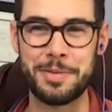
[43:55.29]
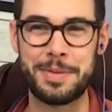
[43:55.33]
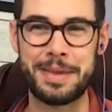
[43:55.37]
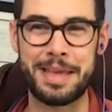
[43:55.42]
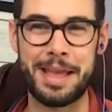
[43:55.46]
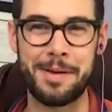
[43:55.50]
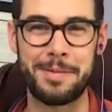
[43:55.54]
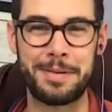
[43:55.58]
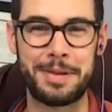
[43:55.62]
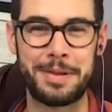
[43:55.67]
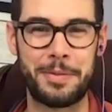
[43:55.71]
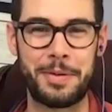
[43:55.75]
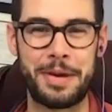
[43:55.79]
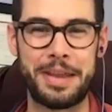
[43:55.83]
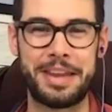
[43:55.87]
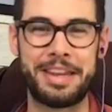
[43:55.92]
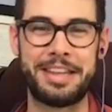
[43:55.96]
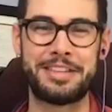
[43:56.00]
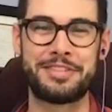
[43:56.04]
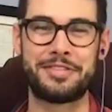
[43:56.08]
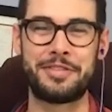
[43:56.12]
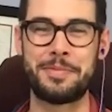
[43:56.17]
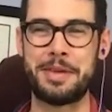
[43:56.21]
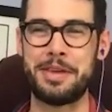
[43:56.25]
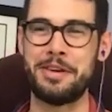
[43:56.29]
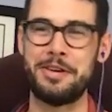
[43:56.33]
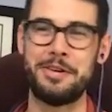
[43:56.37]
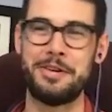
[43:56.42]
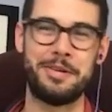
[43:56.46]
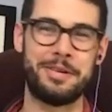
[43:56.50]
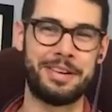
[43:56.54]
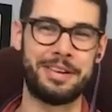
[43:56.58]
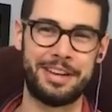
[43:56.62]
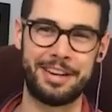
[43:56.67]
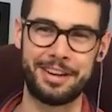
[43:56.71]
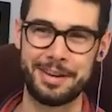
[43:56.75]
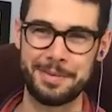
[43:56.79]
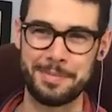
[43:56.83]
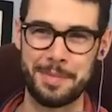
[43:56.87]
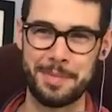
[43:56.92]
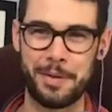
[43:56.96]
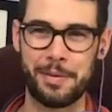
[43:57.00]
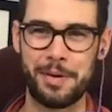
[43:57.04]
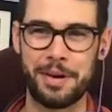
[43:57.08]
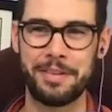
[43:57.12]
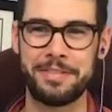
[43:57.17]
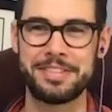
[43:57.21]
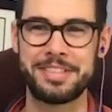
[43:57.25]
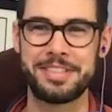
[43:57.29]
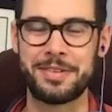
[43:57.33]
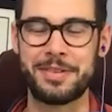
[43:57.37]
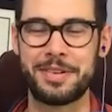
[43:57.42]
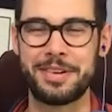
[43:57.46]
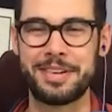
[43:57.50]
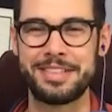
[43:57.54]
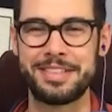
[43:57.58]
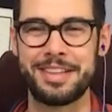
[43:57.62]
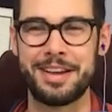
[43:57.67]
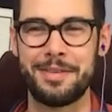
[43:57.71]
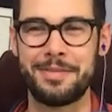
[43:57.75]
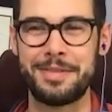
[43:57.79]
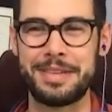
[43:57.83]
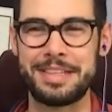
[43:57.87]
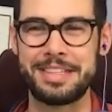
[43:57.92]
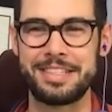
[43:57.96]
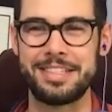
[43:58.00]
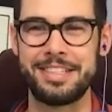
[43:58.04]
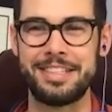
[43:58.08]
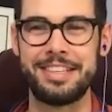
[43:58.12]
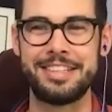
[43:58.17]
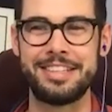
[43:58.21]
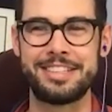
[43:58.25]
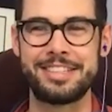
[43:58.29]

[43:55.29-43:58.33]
being able to witness from you and hearing my wife's stories, obviously.